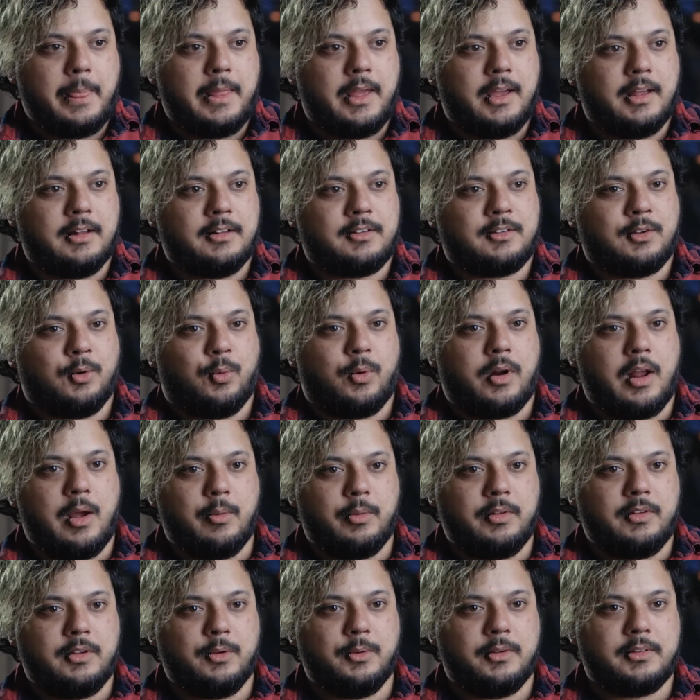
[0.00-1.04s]
And so what I
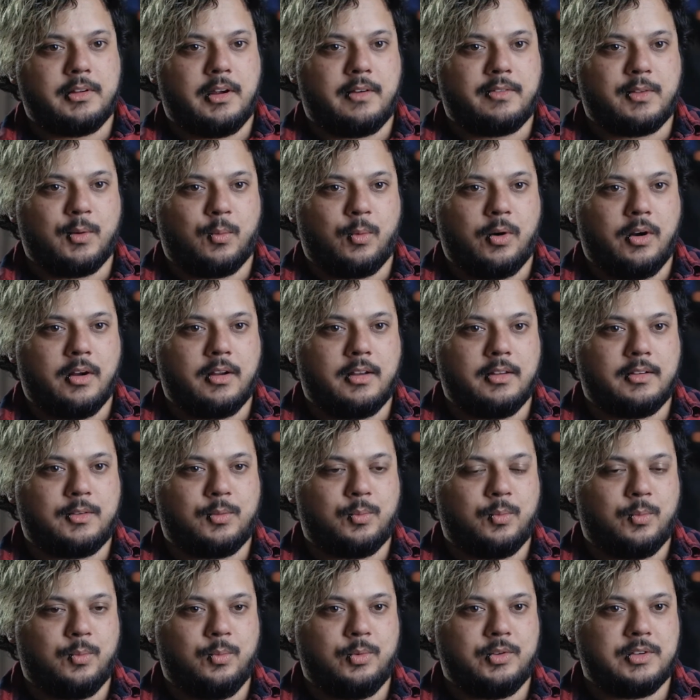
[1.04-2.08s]
would do is after work is
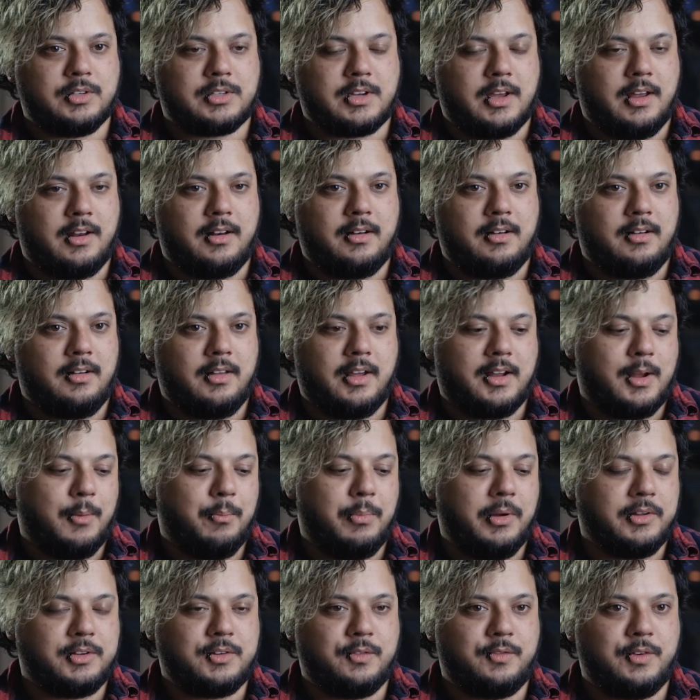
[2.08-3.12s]
we'd just get like a
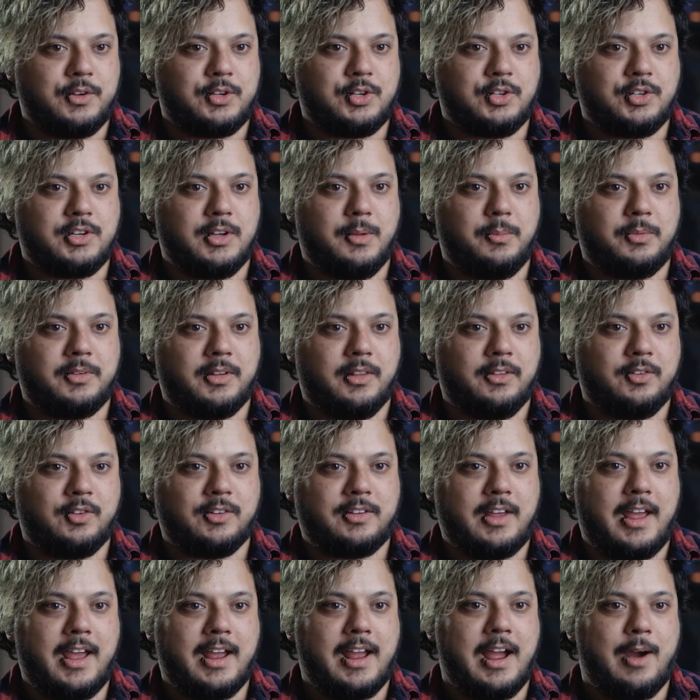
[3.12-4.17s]
bunch of fish and chips and
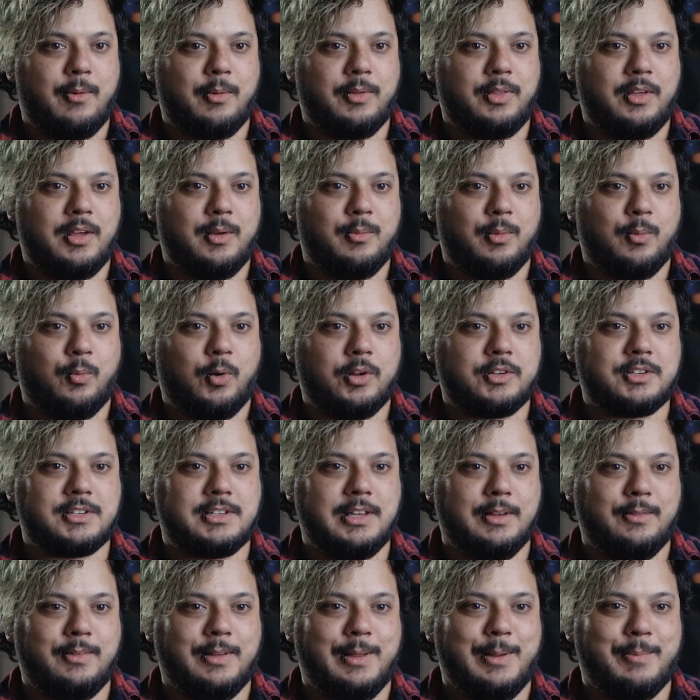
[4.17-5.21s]
just hang out with him and watch
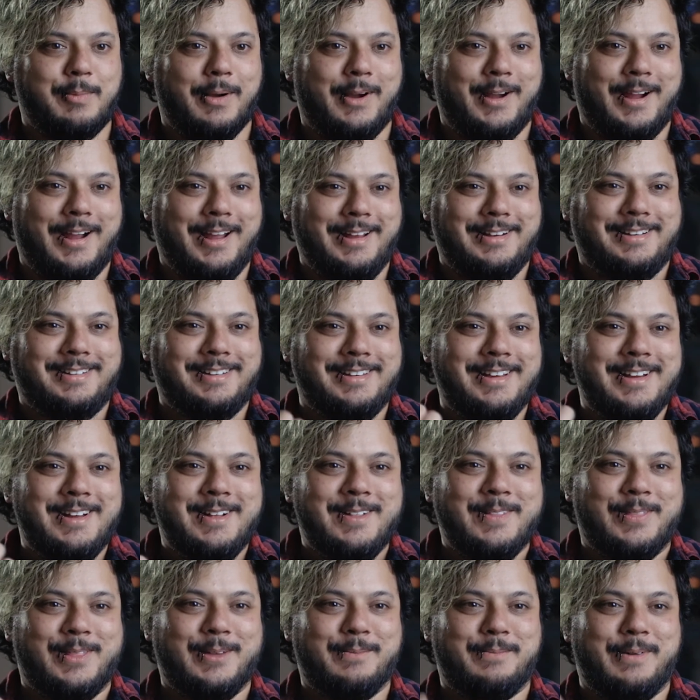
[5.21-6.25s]
TV behind
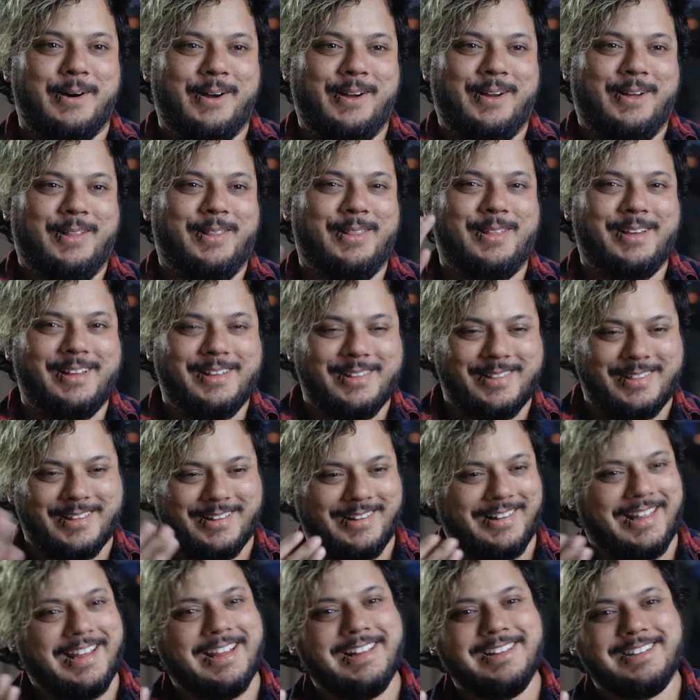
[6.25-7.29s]
the
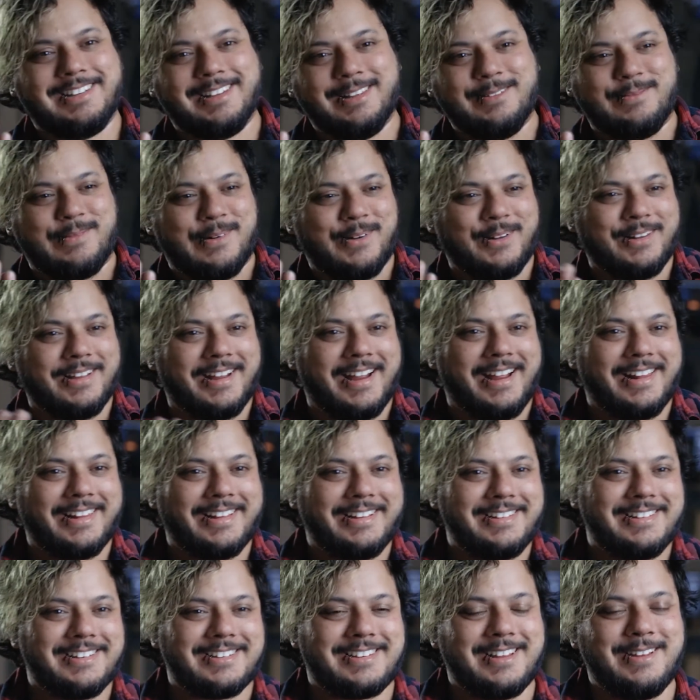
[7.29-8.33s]
lanes of the bowling
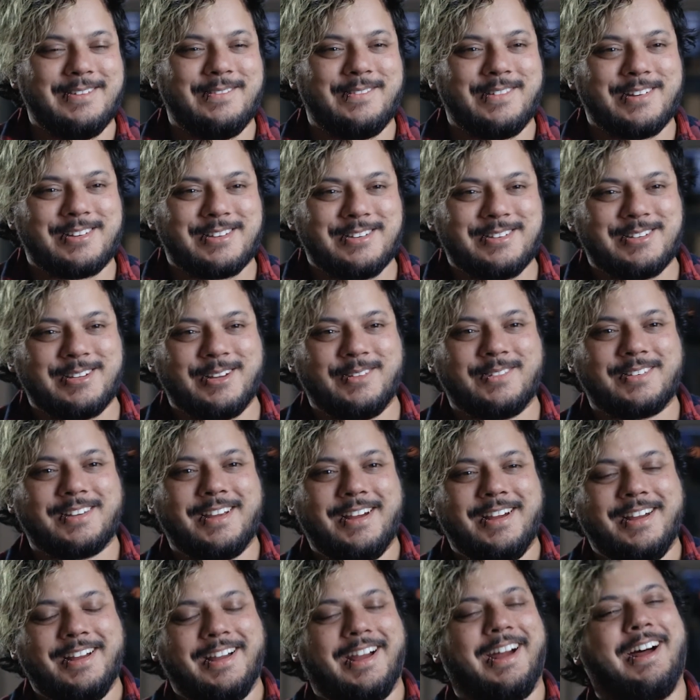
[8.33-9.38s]
alley, just eat fish and chips.
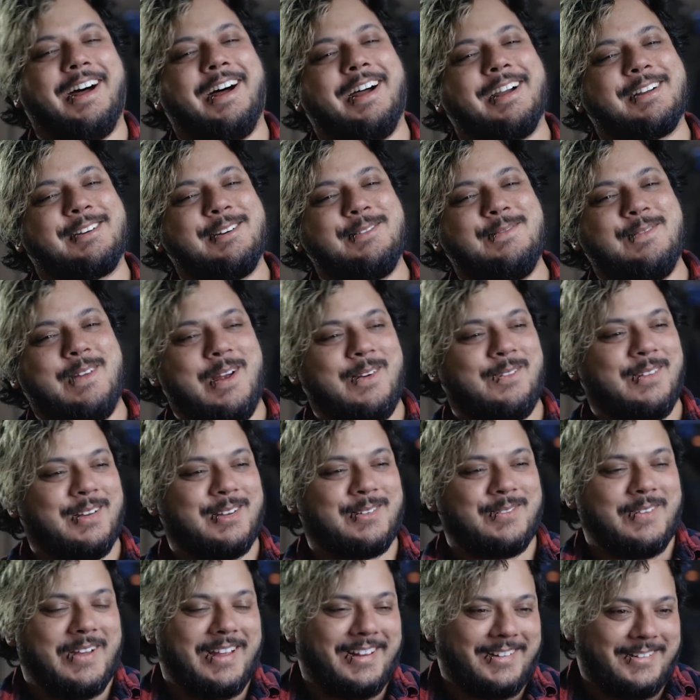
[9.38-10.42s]
Good
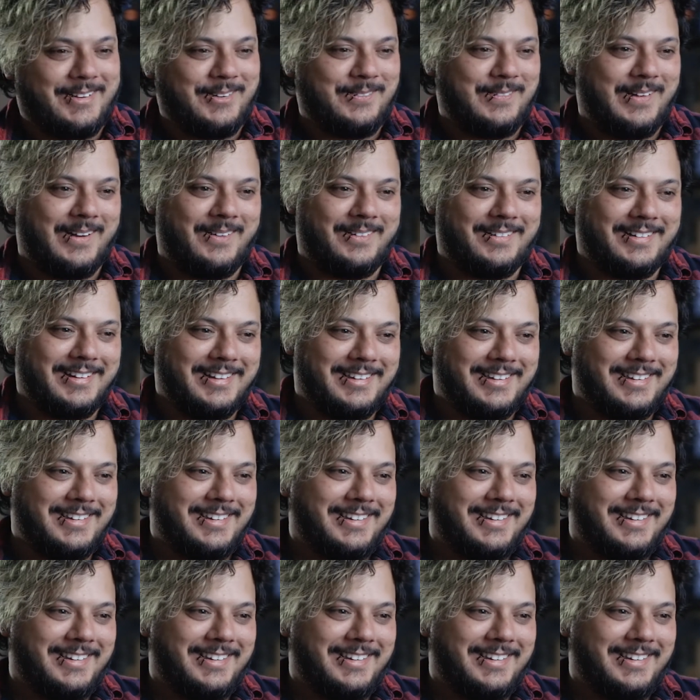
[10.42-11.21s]
memories, man, good memories.